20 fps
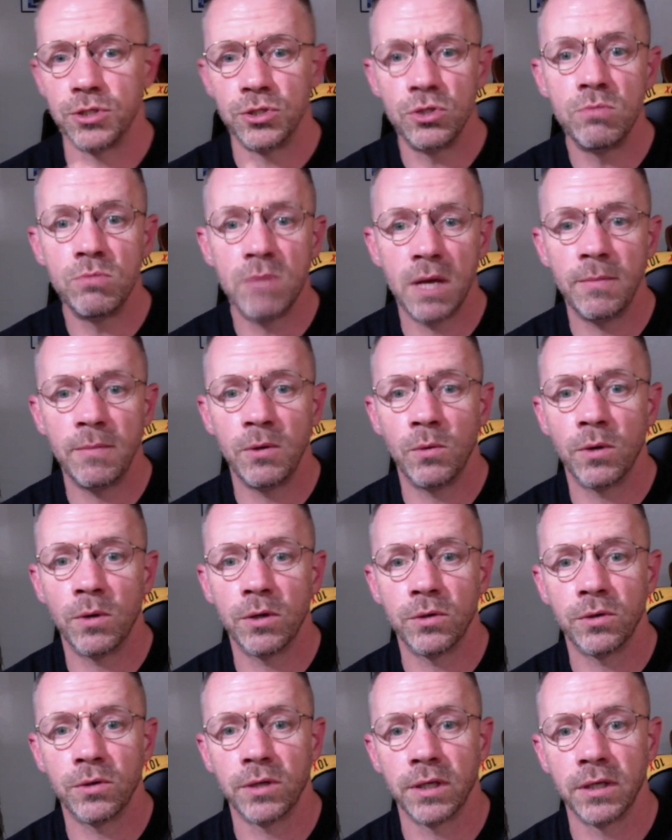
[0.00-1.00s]
You may be
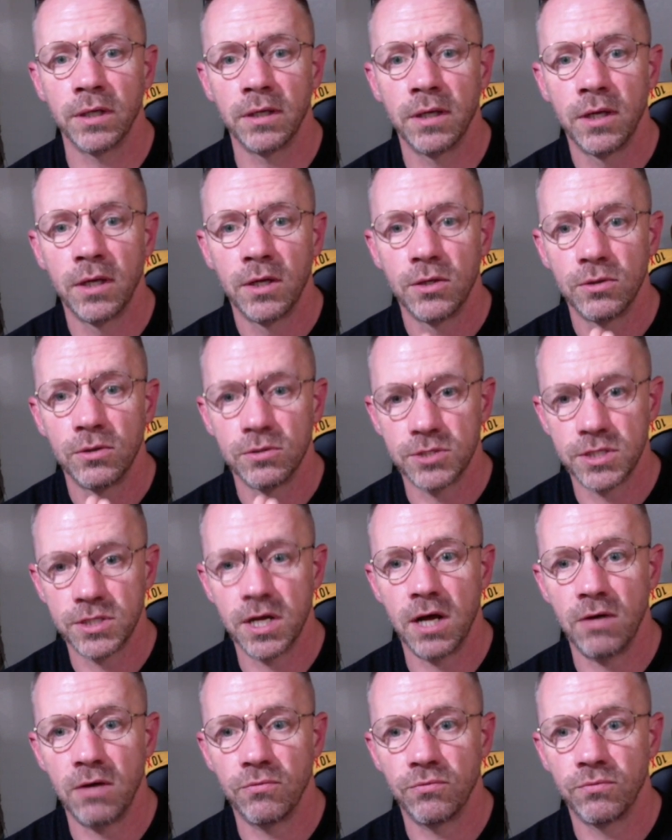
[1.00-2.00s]
wondering it
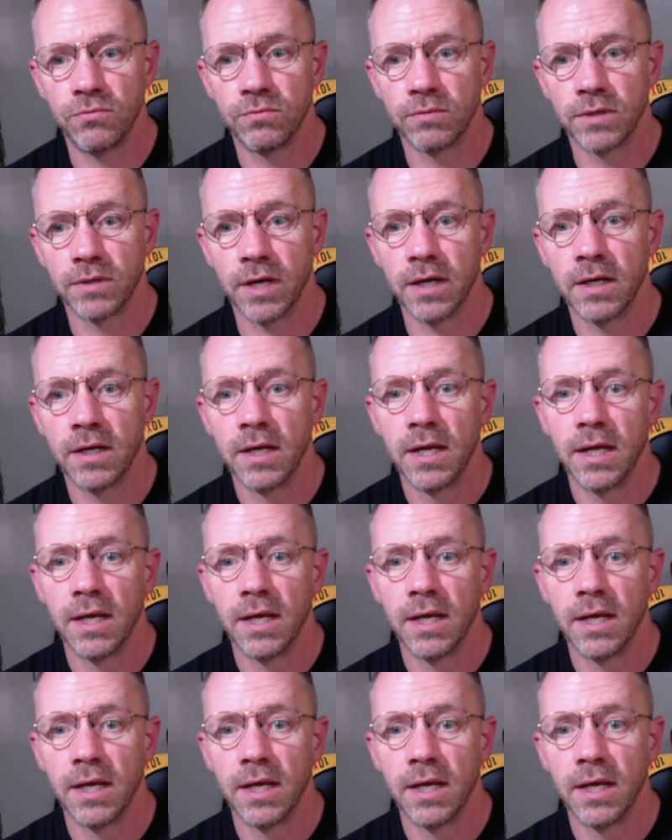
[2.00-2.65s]
yourself, okay?